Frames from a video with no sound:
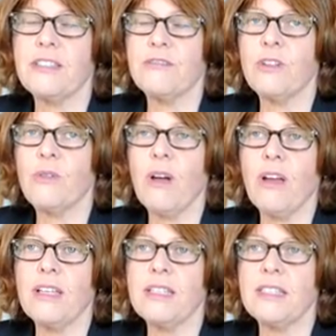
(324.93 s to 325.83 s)
It
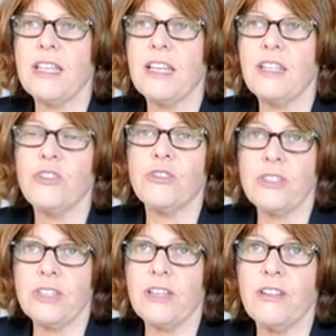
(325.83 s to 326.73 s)
requires a
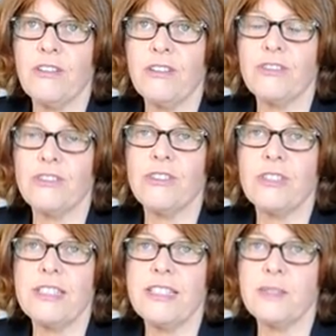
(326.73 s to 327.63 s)

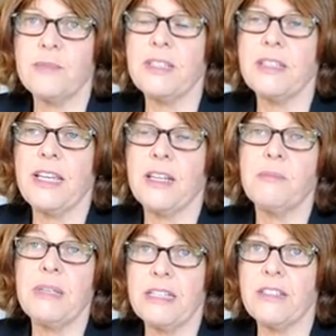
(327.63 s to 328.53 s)
neuropsychological assessment and a
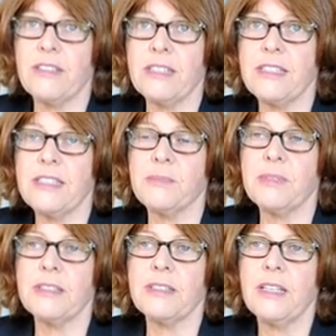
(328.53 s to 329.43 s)
medical
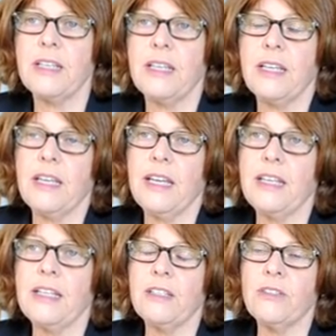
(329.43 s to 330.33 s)
assessment,
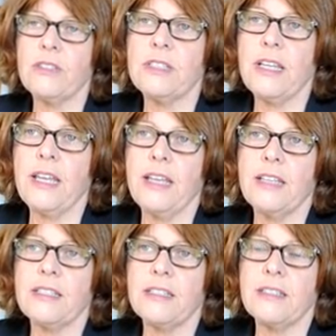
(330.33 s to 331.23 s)
and it looks
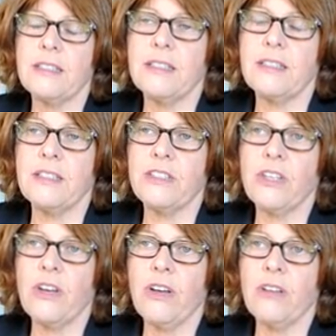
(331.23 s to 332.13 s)
at the
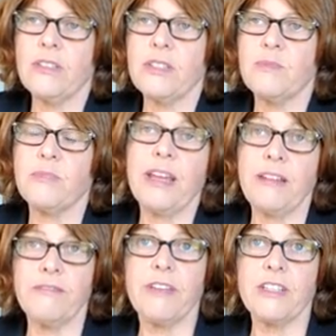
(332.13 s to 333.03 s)
child's
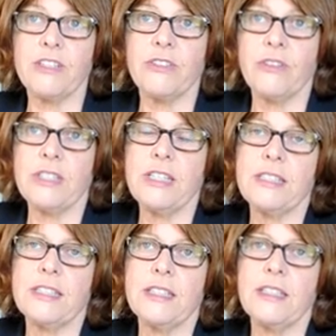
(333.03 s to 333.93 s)
brain function on
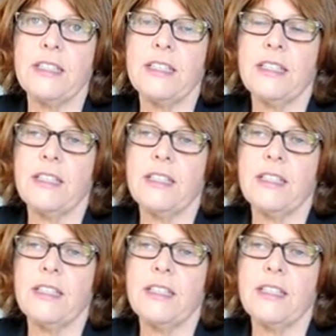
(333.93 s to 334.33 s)
testing,